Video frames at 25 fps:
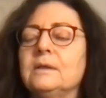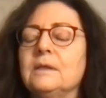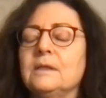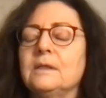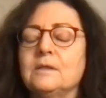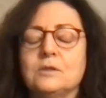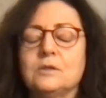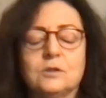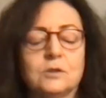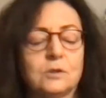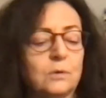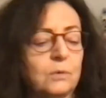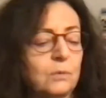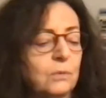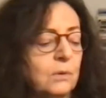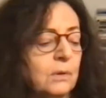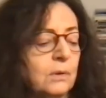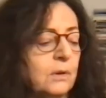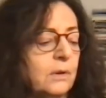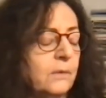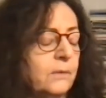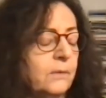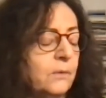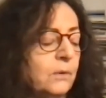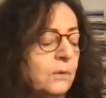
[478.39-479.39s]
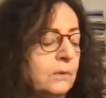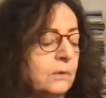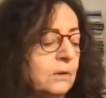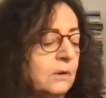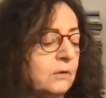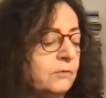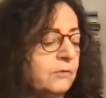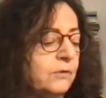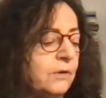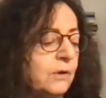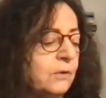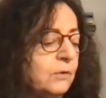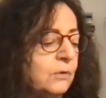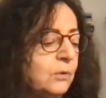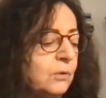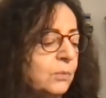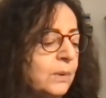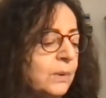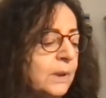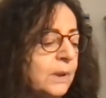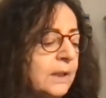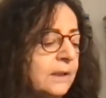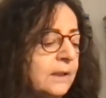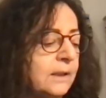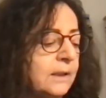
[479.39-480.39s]
And so Honora found a
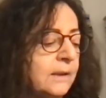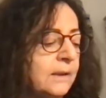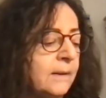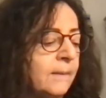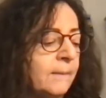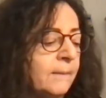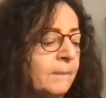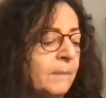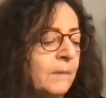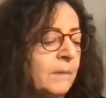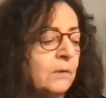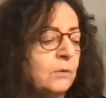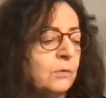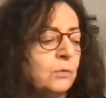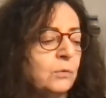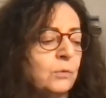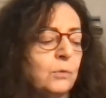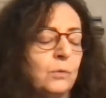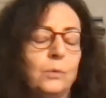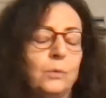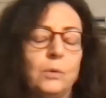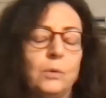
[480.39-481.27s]
way to